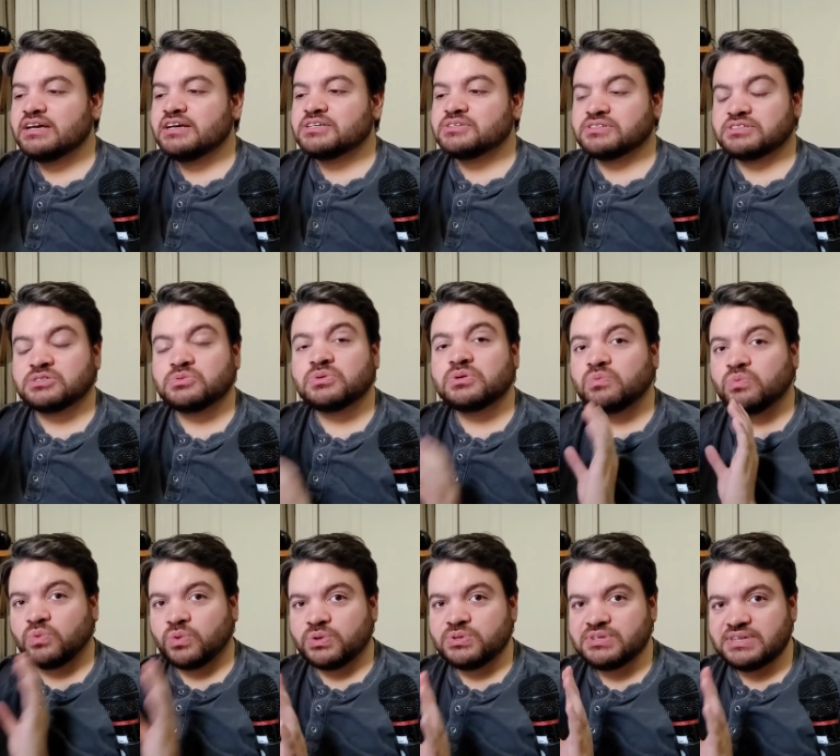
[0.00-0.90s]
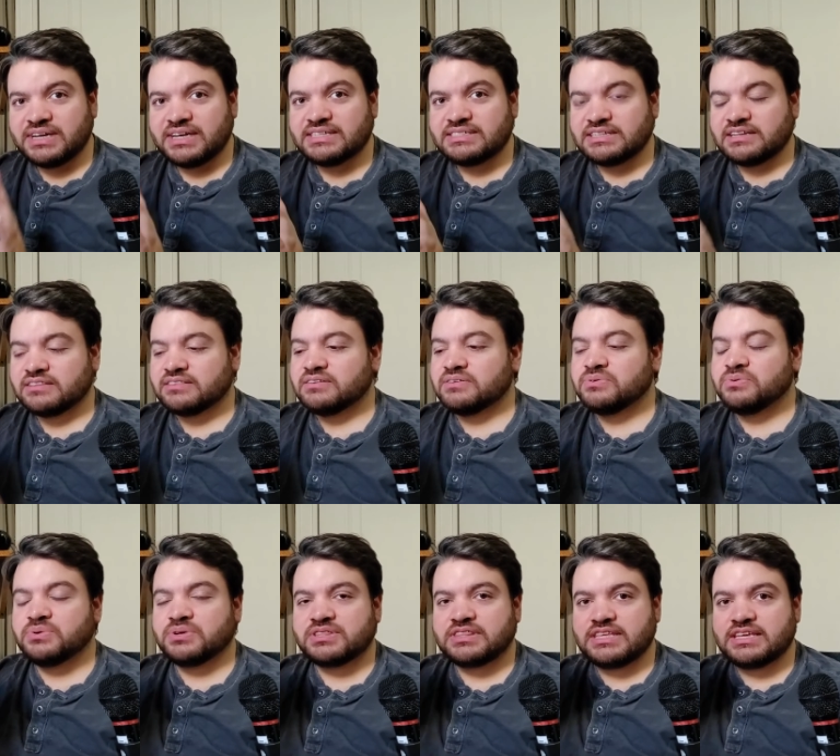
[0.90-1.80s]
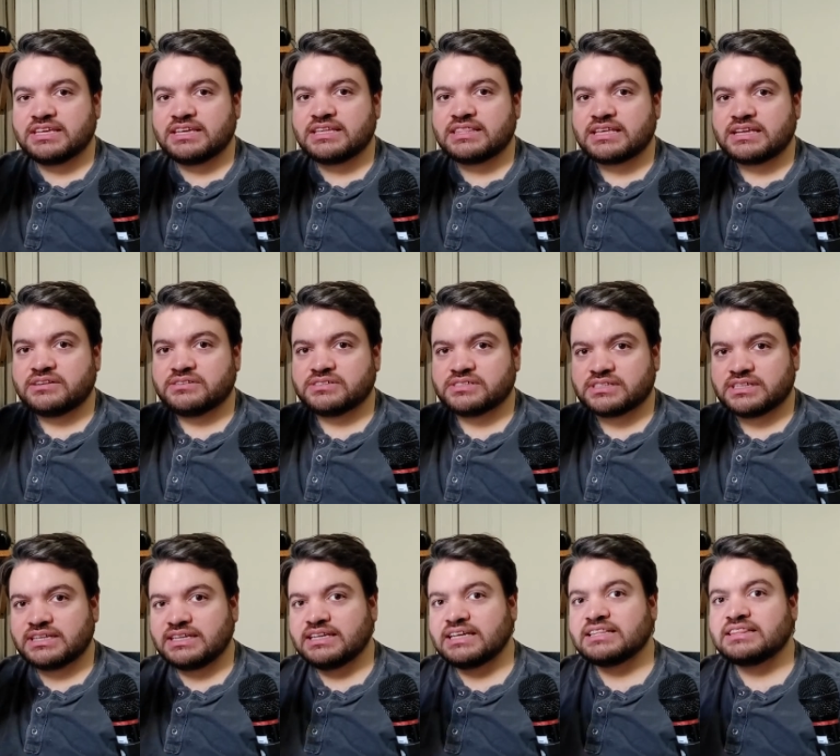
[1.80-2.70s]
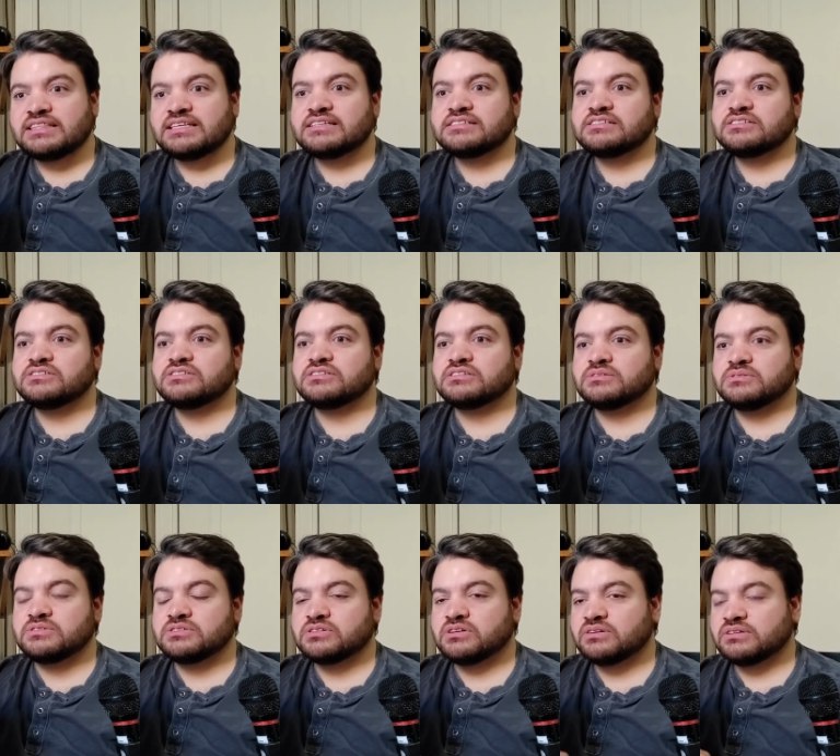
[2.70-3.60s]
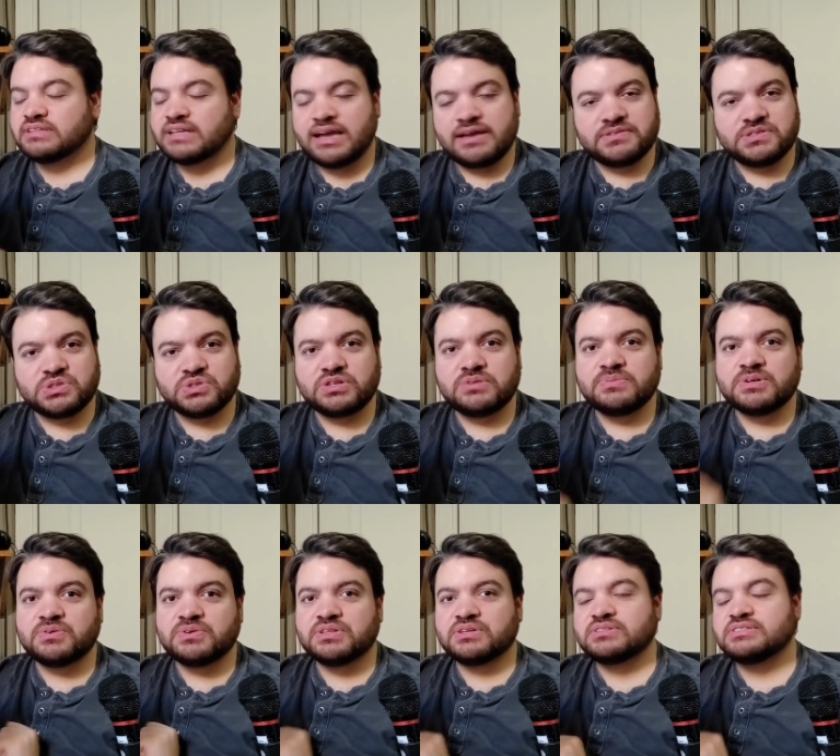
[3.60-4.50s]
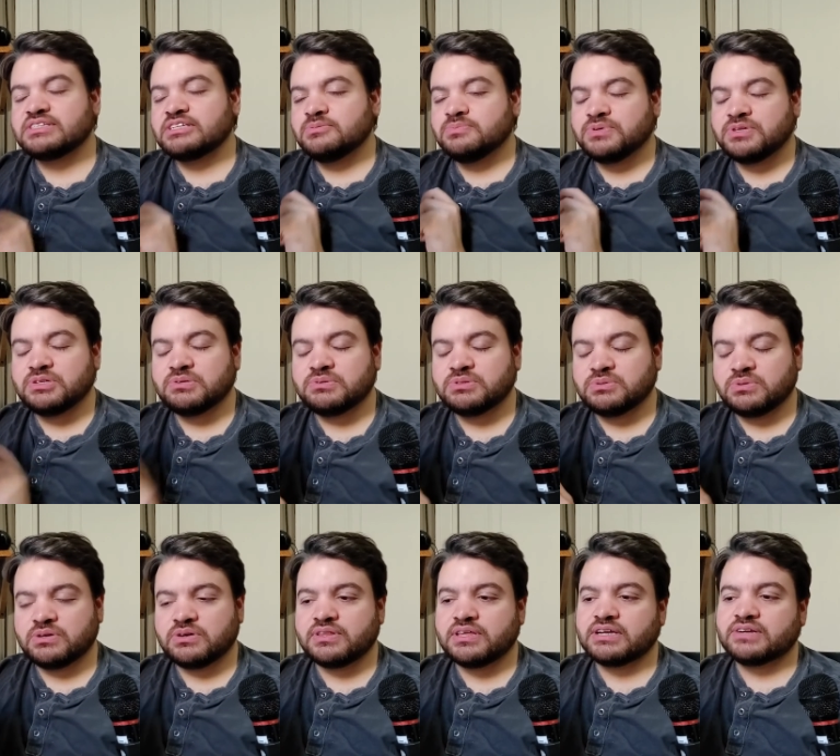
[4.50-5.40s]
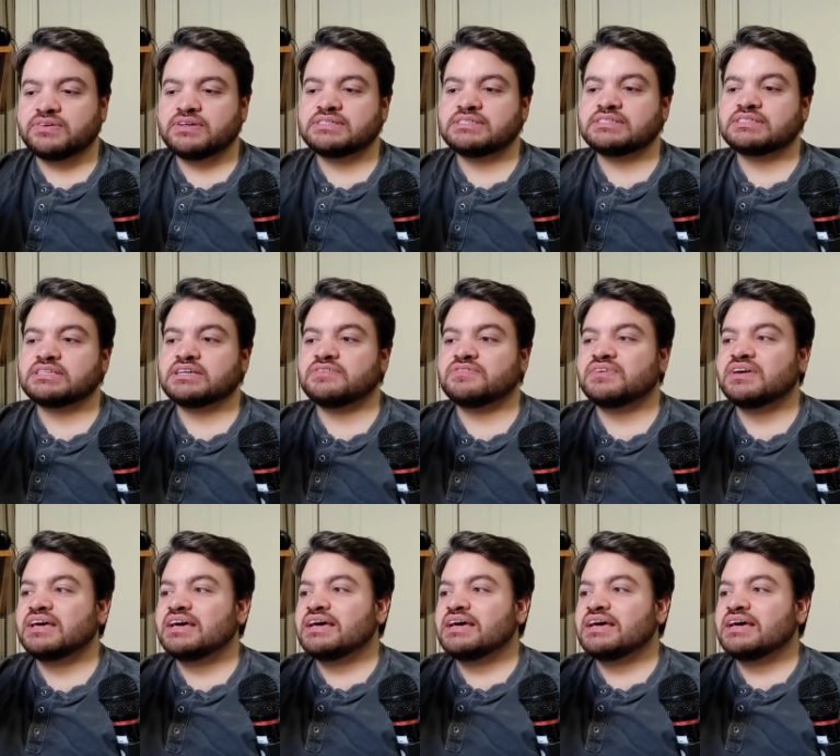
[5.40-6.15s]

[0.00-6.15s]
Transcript: So I just want to warn you guys out there who are thinking that you're just going to get this and you're going to start live streaming with your CPU and doing all that crazy stuff.